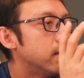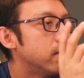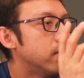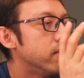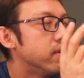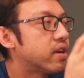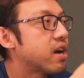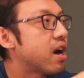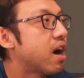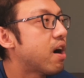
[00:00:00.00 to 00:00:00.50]

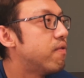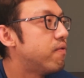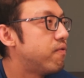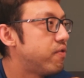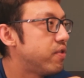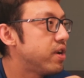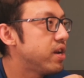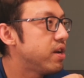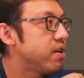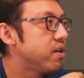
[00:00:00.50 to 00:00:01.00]

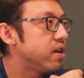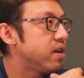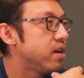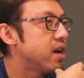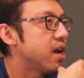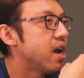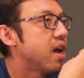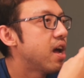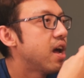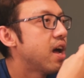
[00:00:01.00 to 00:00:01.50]

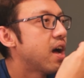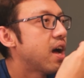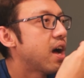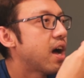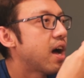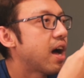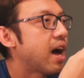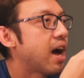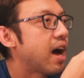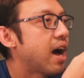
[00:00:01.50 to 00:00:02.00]
recovery,
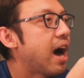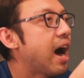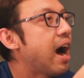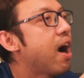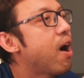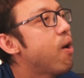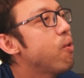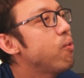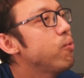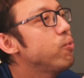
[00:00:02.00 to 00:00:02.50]

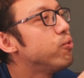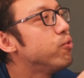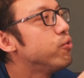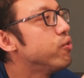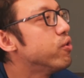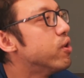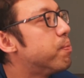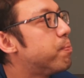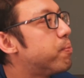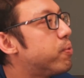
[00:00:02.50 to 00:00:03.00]
how do
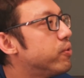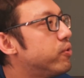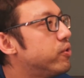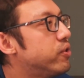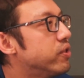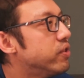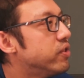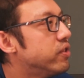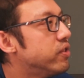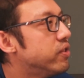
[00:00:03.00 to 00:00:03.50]
you
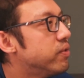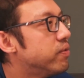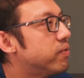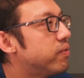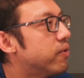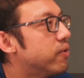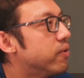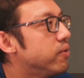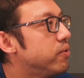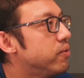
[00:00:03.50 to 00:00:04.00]
approach it
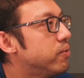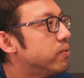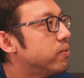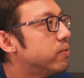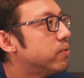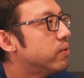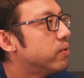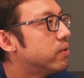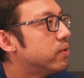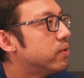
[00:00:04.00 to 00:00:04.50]
for you?